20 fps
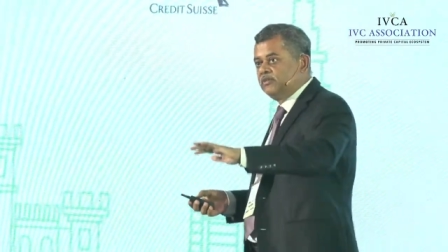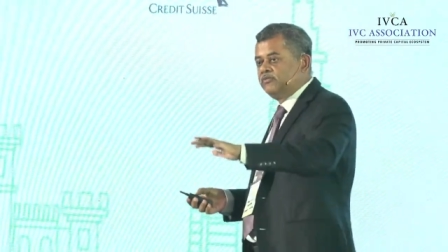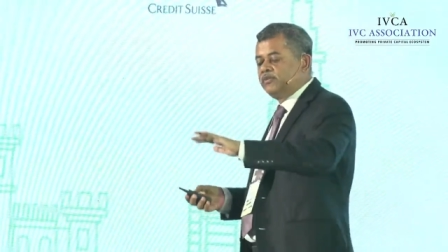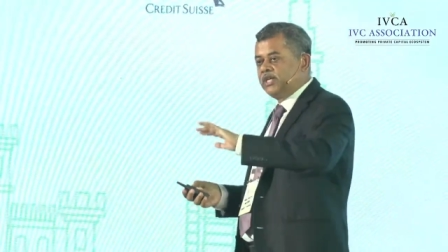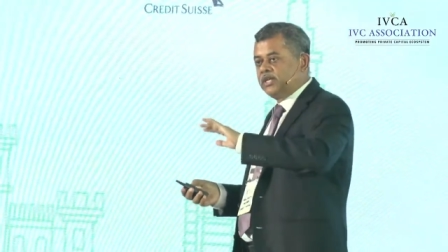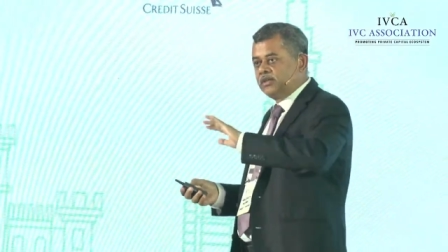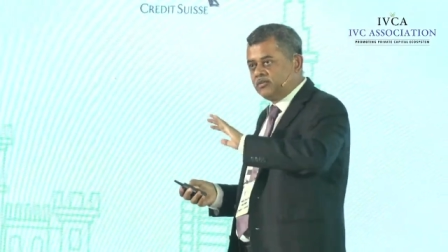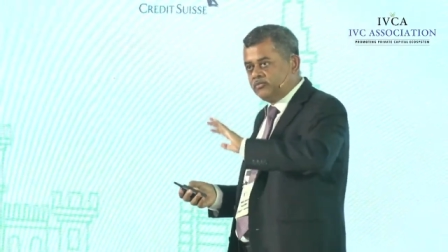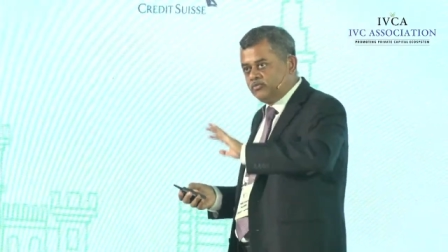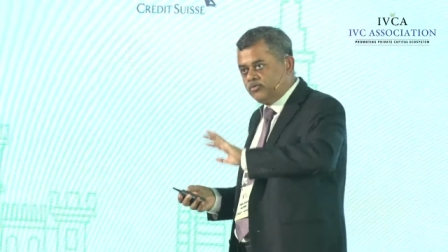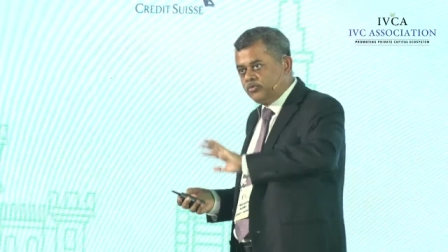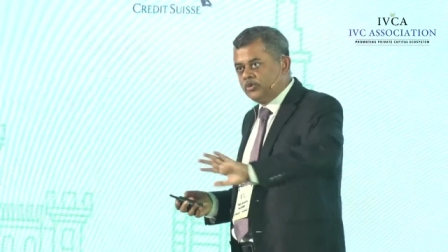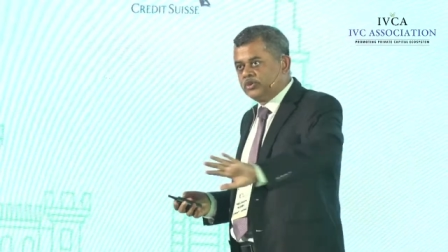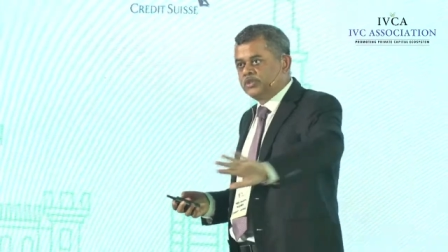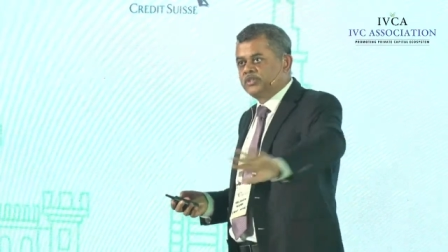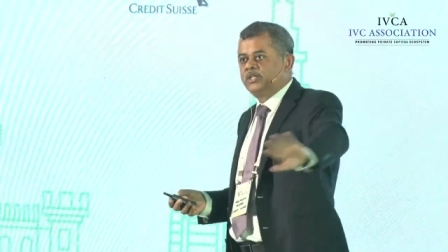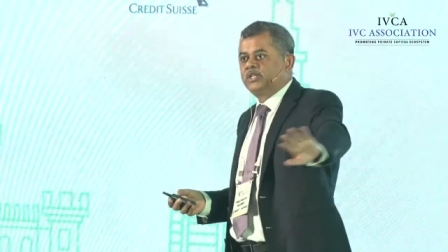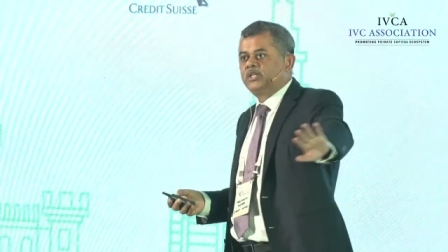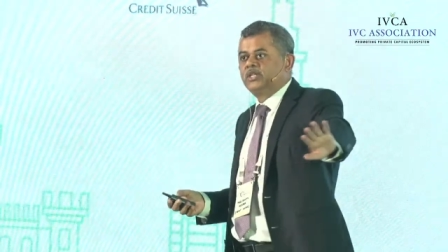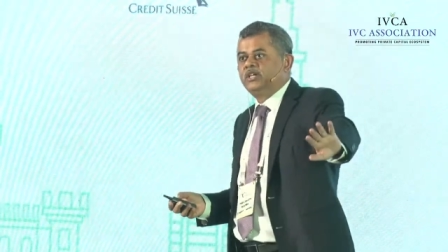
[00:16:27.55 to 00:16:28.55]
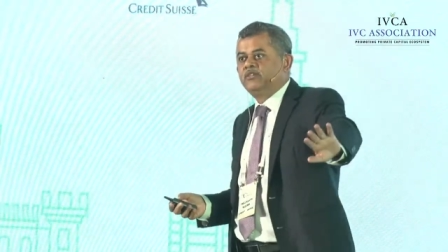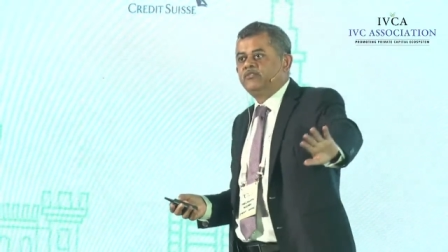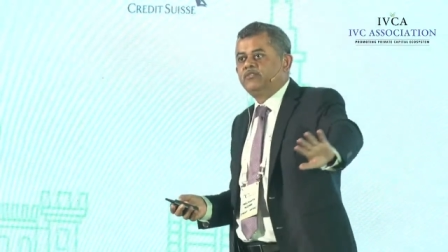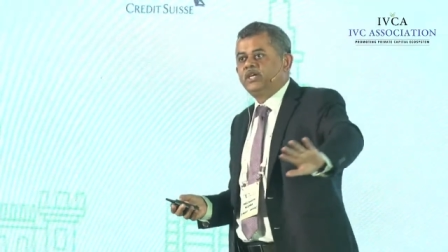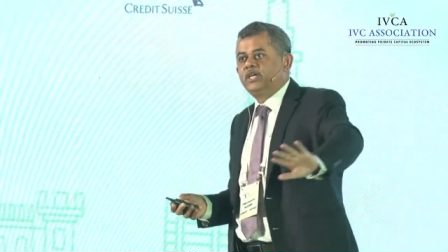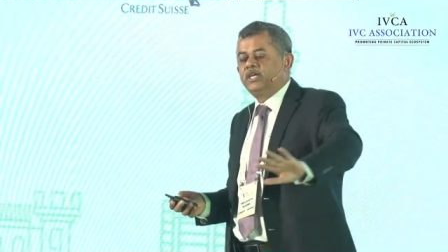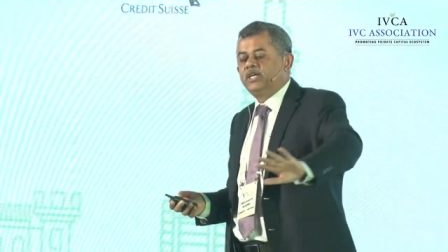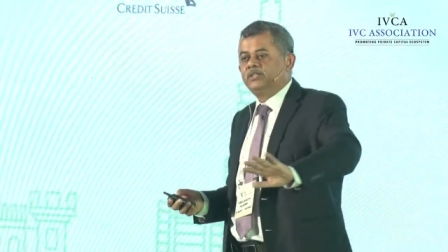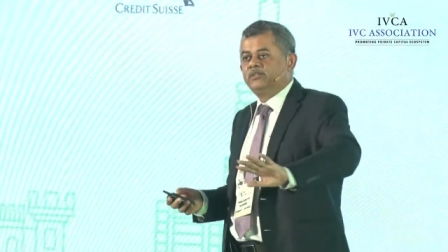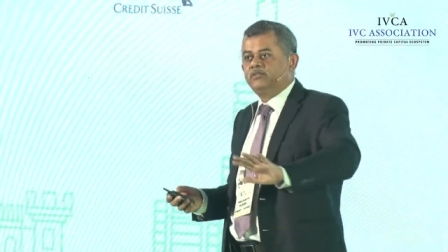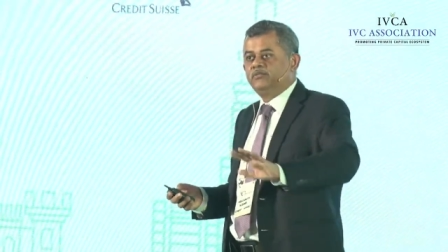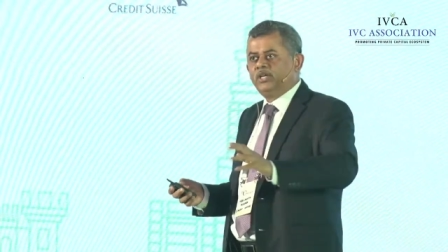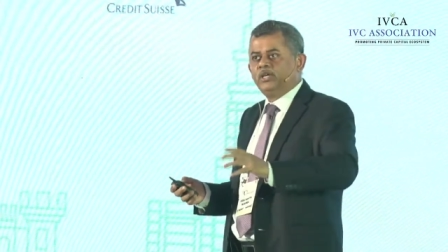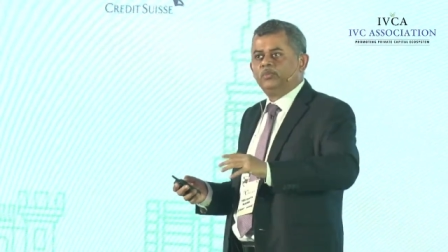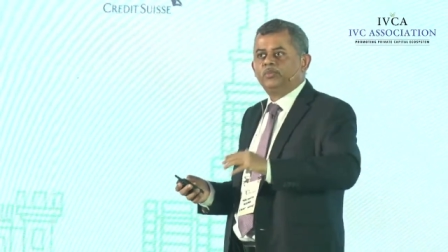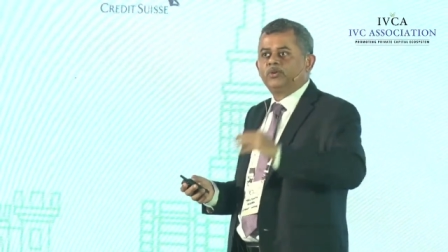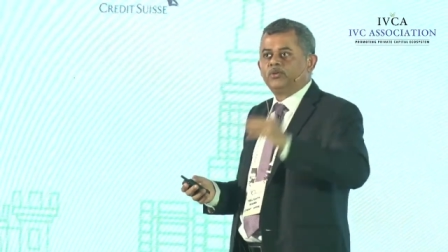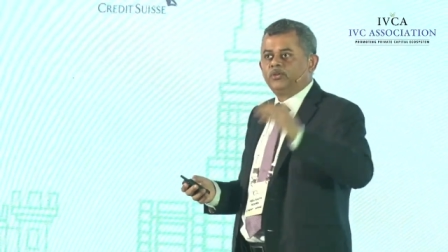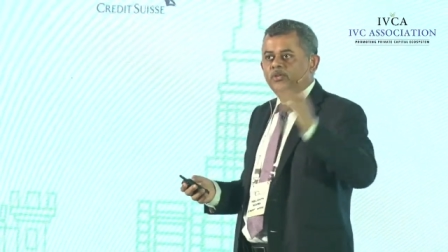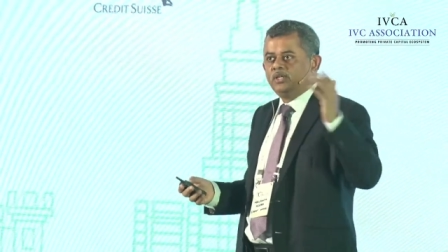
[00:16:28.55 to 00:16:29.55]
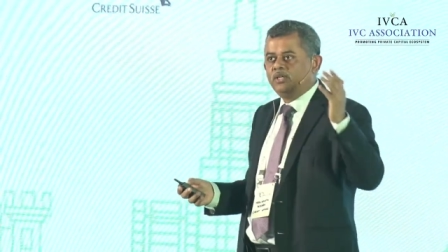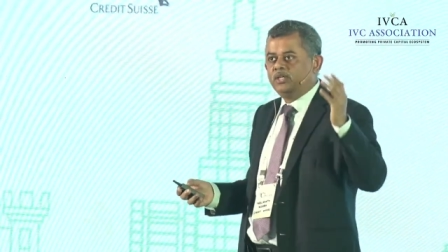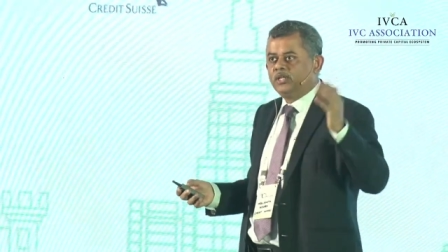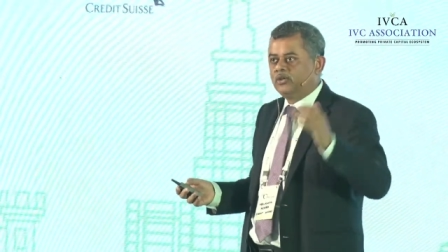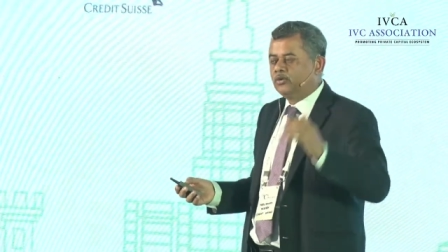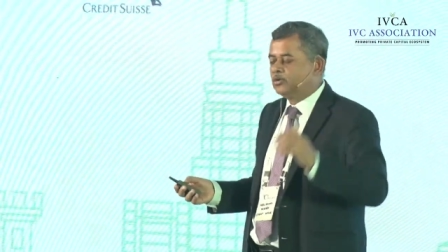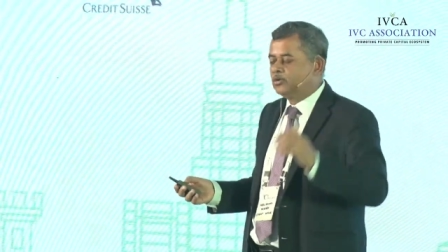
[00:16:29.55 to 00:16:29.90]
there is $30–35 billion of